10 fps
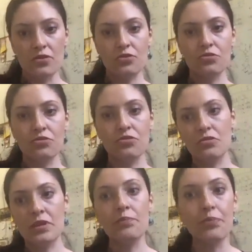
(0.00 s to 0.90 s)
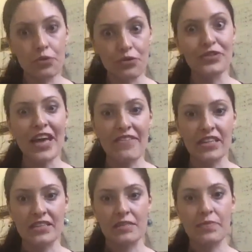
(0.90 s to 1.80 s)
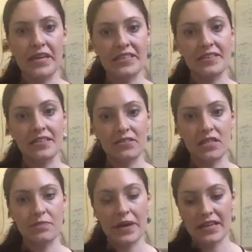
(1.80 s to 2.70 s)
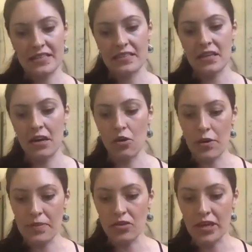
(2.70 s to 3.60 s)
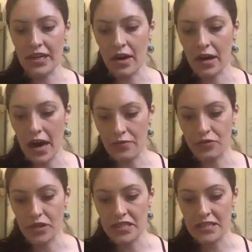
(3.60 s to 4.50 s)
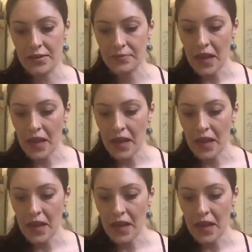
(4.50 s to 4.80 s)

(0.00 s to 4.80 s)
to improve the evidence base in these respects in low and middle-income countries.